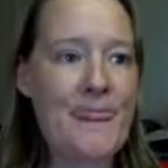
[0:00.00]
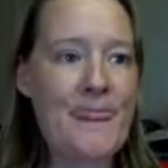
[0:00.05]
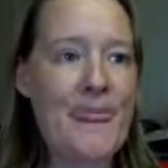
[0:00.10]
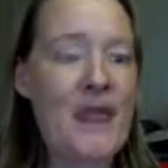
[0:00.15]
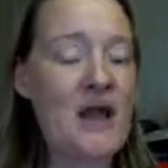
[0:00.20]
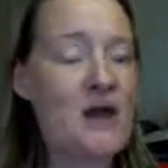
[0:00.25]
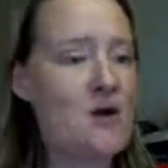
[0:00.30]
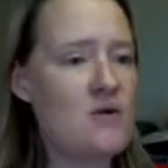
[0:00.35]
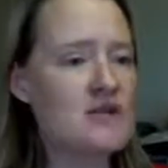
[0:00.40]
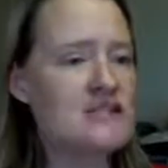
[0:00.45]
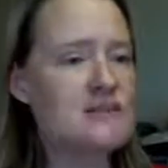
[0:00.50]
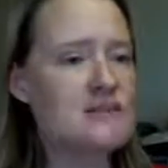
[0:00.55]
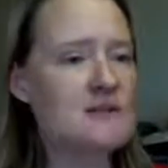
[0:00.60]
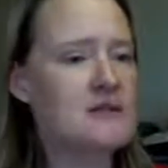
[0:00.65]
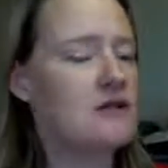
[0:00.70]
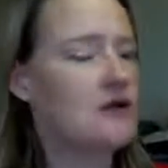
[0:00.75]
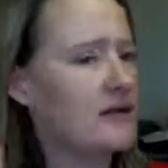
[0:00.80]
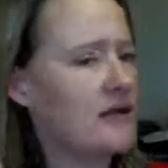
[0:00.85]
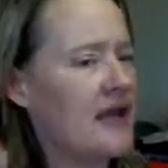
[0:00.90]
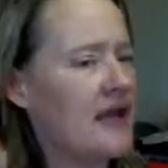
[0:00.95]
Oh, it's been
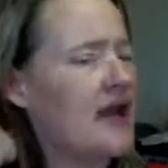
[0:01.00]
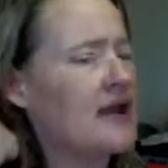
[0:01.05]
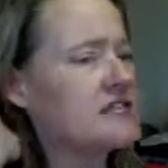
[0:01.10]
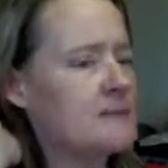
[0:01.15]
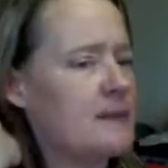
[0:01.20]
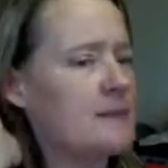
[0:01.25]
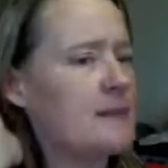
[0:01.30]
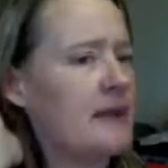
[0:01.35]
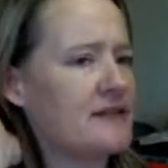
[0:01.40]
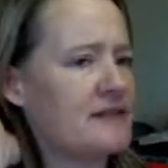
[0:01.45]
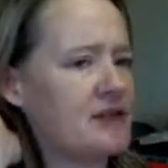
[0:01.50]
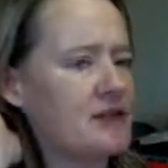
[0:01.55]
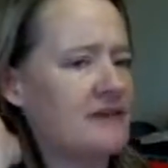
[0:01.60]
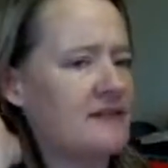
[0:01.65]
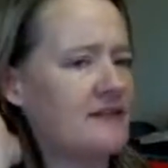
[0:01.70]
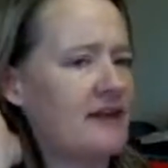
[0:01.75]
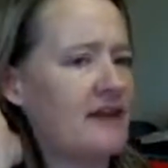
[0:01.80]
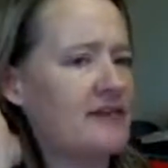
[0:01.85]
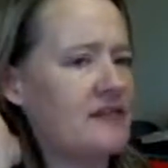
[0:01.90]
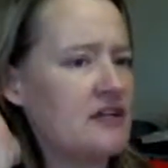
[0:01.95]
long. Yeah, it's been about
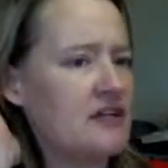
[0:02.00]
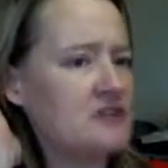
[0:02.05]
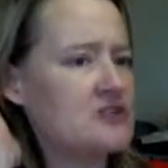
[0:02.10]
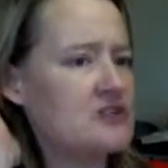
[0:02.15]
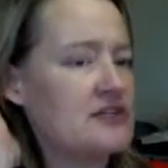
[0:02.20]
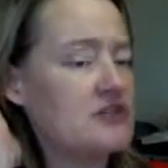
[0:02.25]
35 years.